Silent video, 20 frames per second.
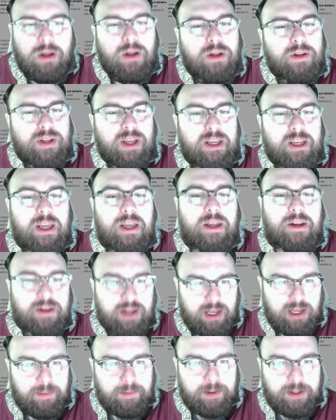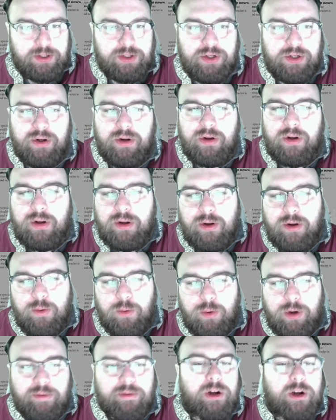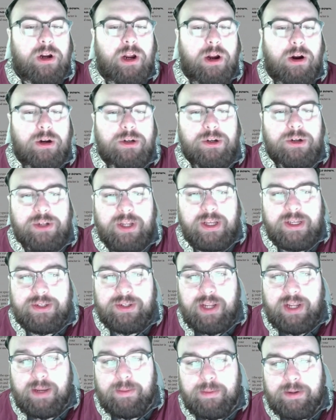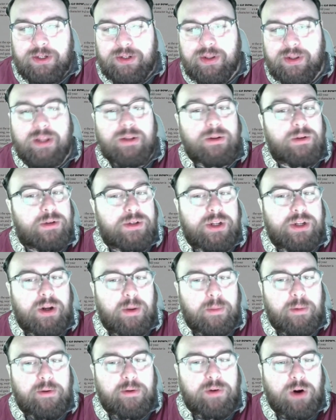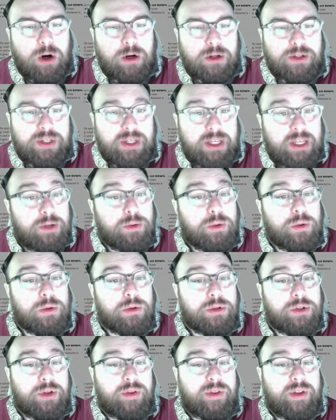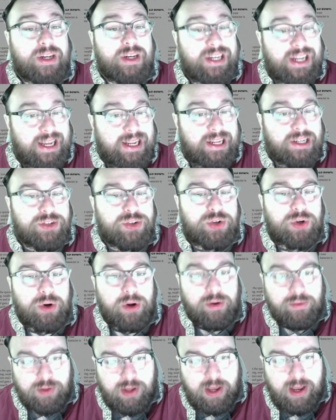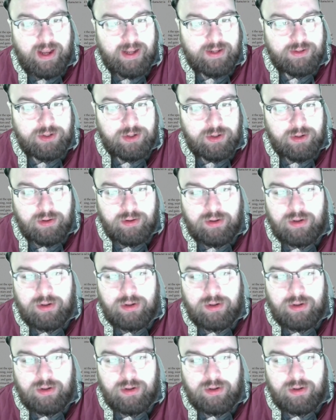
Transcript: Taking damage. Whenever a character takes damage, they lose a number of hearts equal to the danger of the hazard.